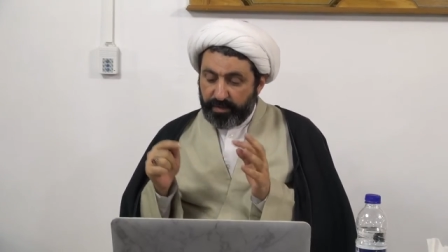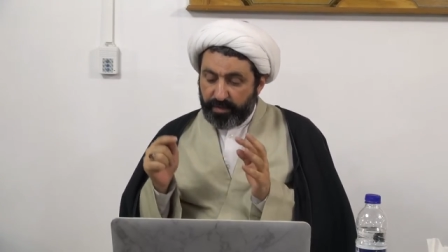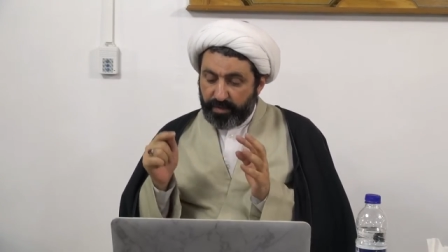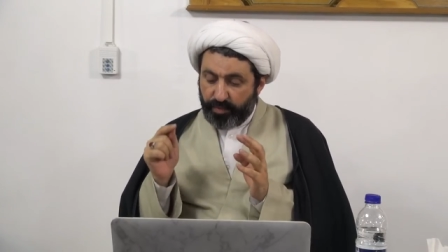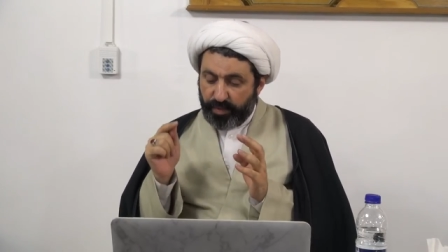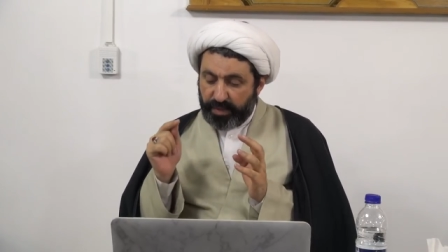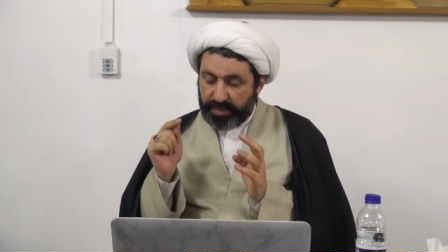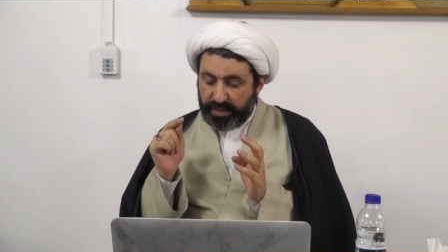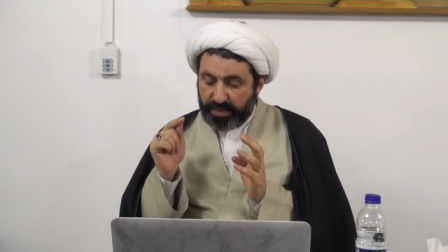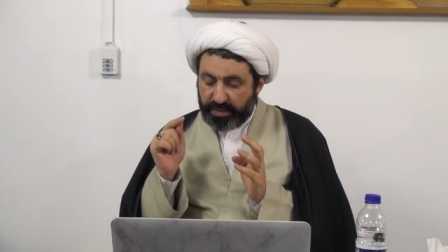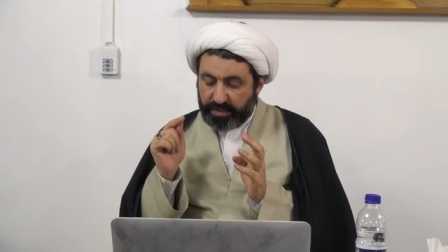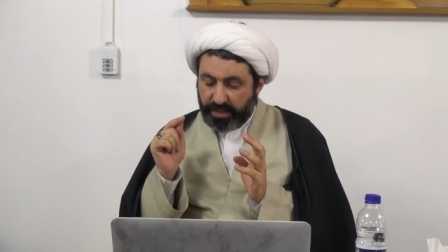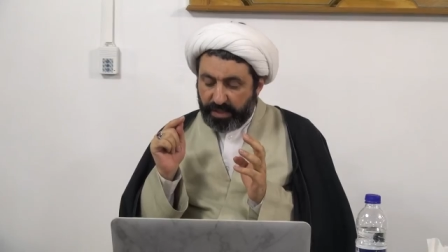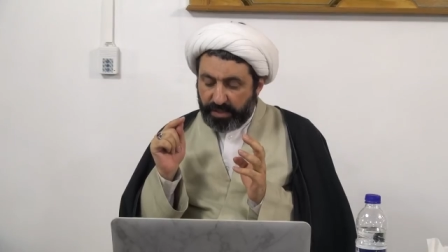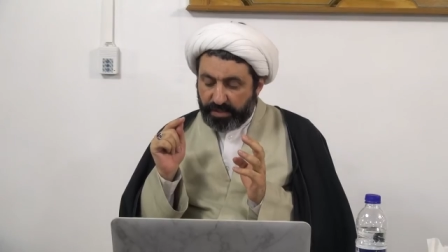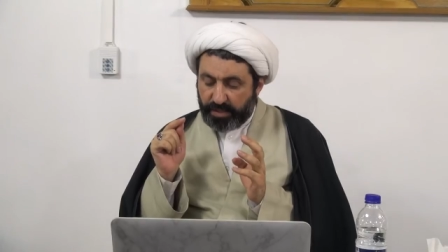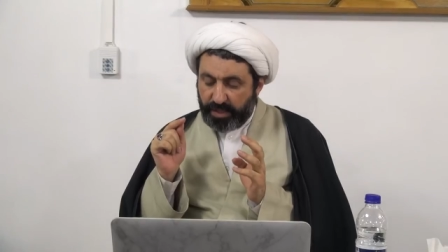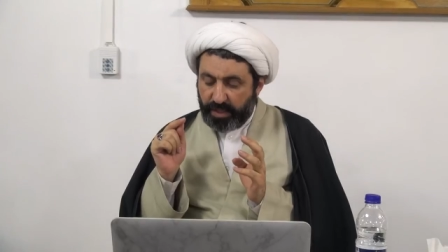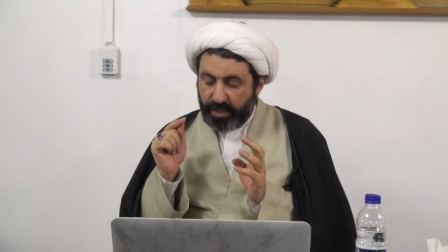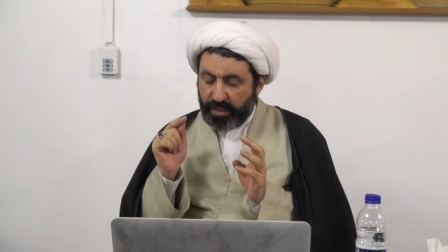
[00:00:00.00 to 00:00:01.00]
Whether it
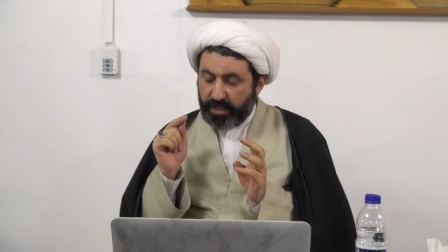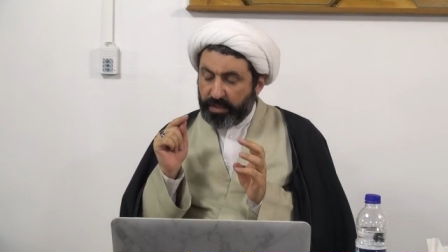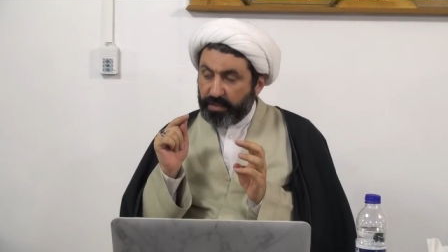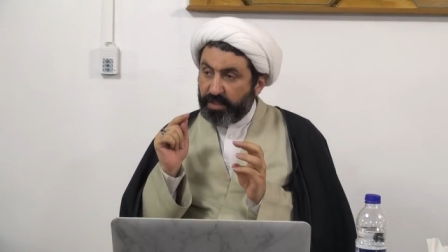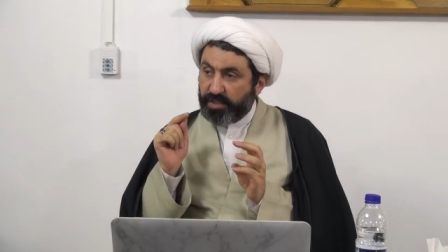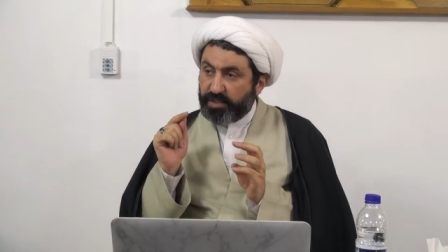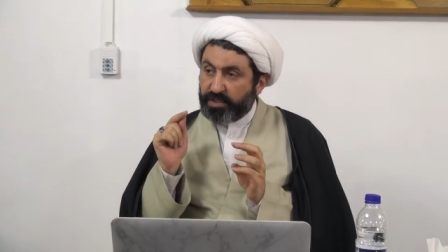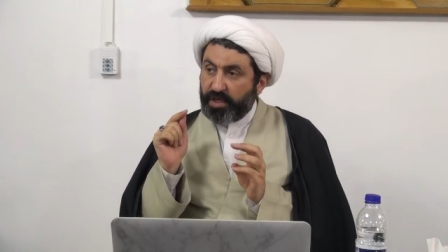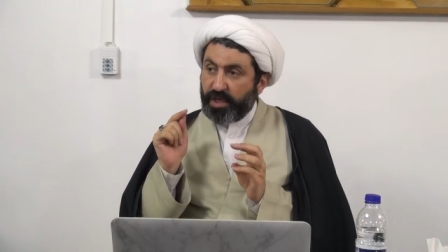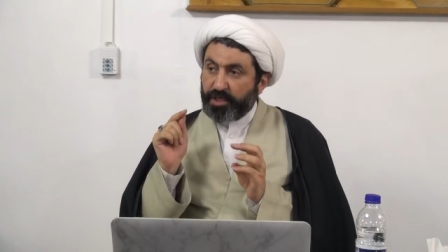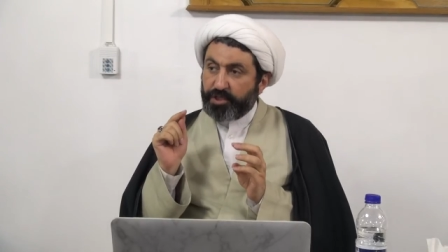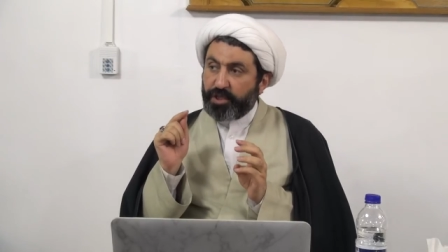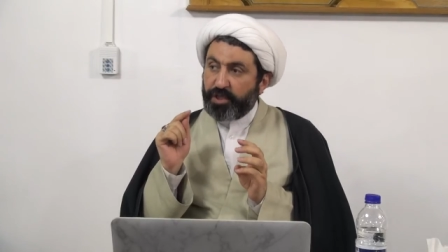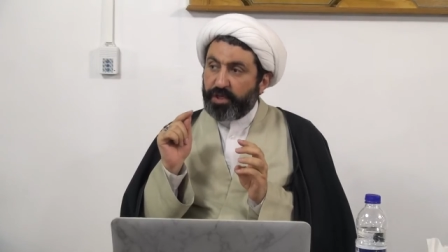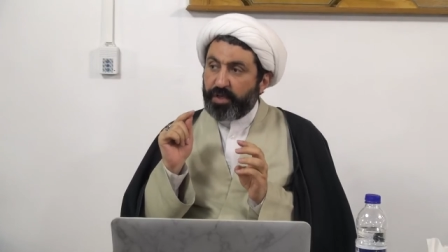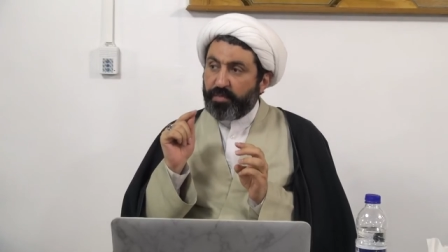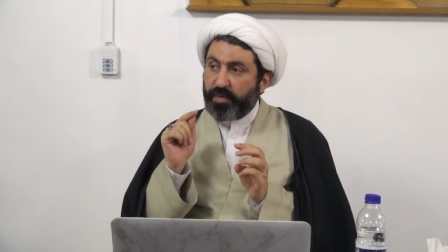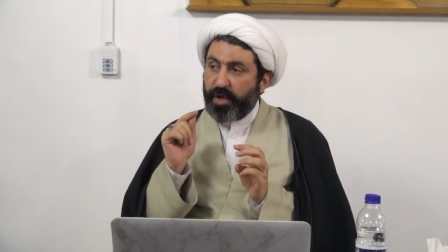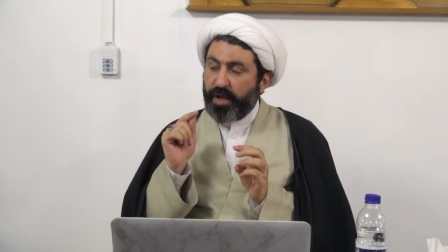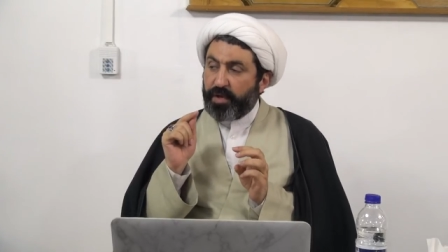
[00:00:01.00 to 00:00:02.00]
is in discussion
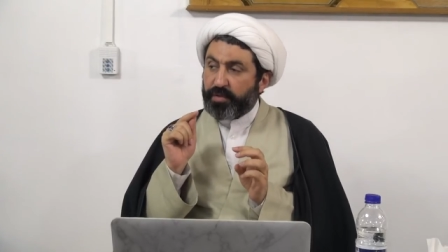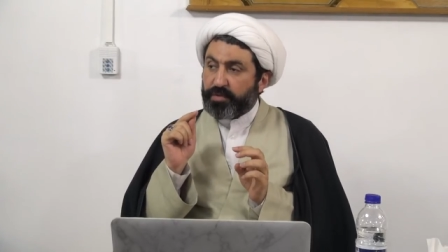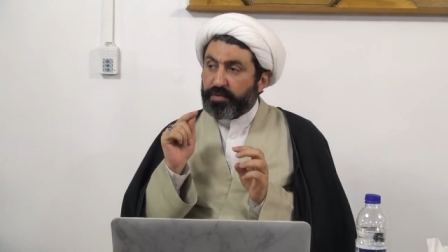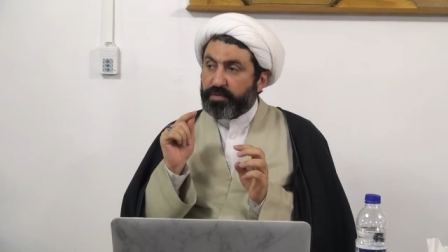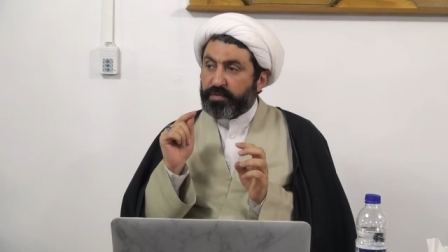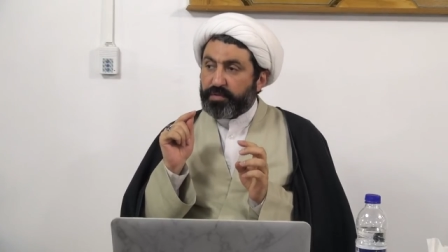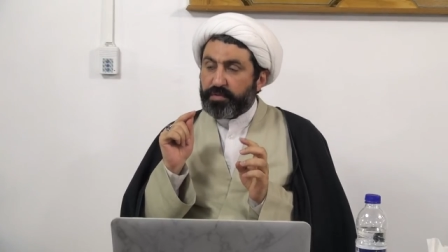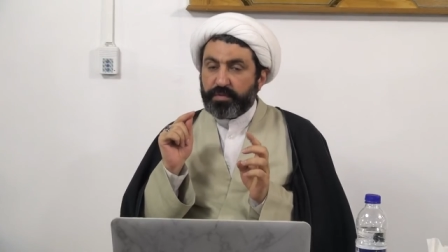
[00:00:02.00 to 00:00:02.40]
about